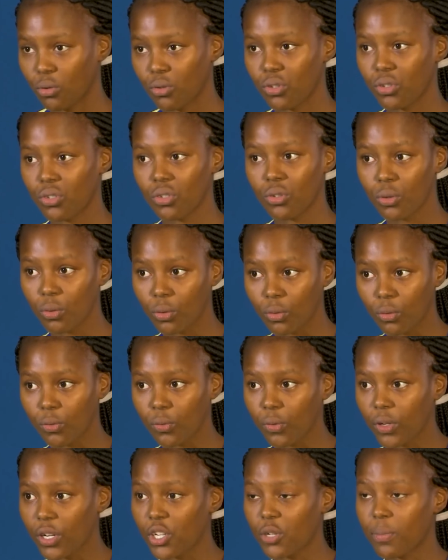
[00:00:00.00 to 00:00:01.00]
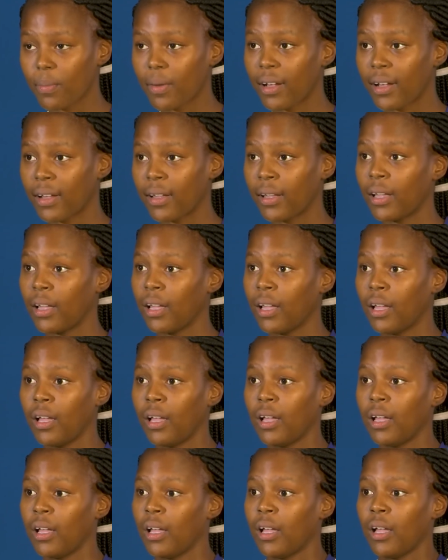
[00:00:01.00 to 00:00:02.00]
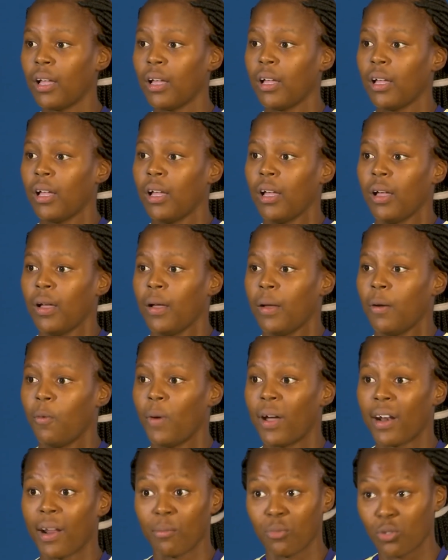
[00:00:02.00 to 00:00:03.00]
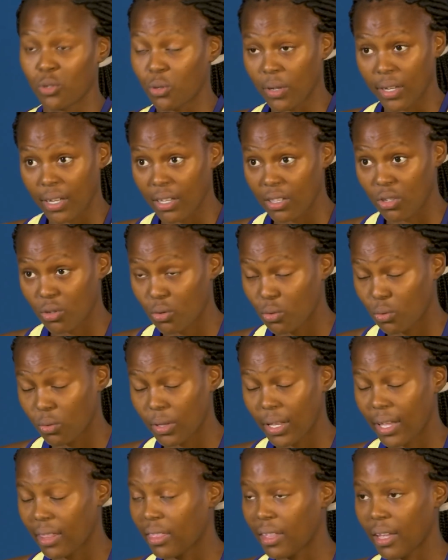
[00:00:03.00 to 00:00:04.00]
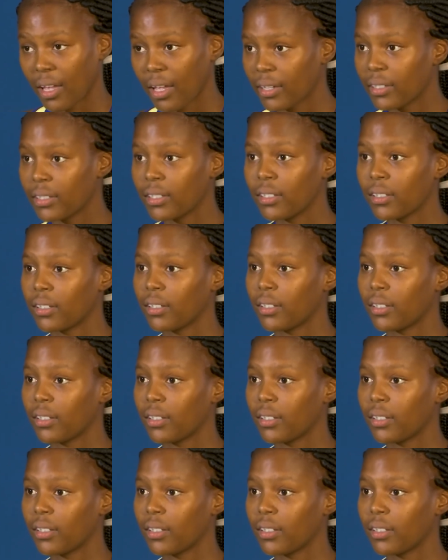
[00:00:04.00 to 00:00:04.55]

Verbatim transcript: to school, finish my what I'm doing at school, and then